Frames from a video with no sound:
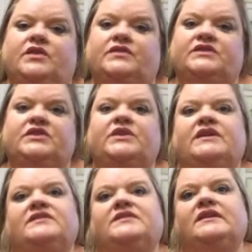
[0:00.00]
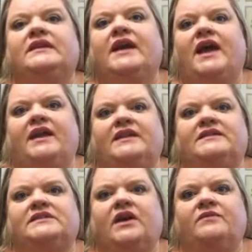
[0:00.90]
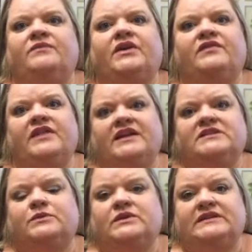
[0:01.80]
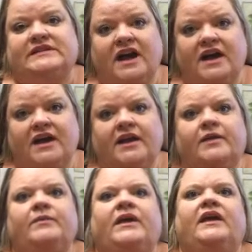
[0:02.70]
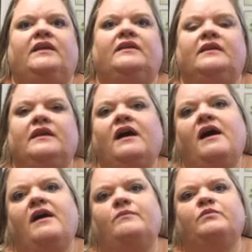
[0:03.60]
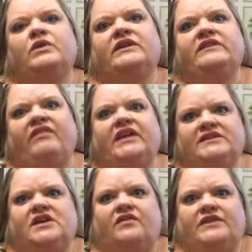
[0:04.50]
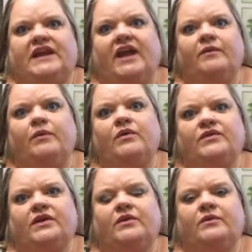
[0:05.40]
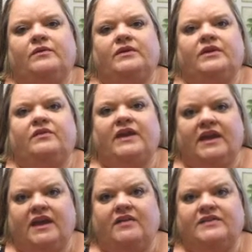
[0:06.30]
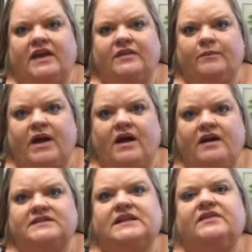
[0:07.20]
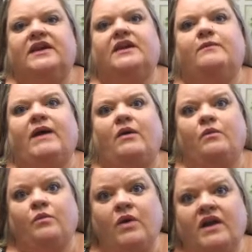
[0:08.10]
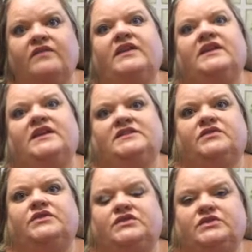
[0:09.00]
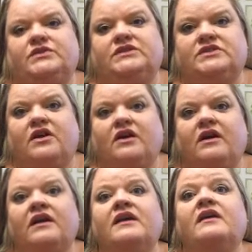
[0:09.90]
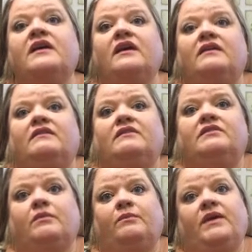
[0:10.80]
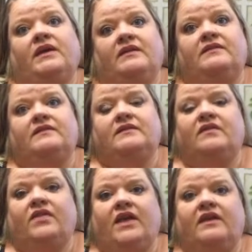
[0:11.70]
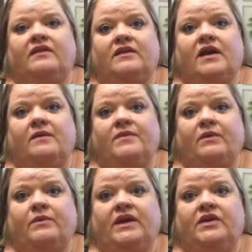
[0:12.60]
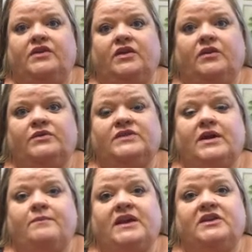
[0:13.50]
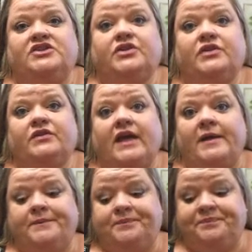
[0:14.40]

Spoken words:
students, and it's very flexible in time, and really nothing is off the table. So thinking outside the box and thinking about what the needs of the students are is the biggest thing that we can do to make sure that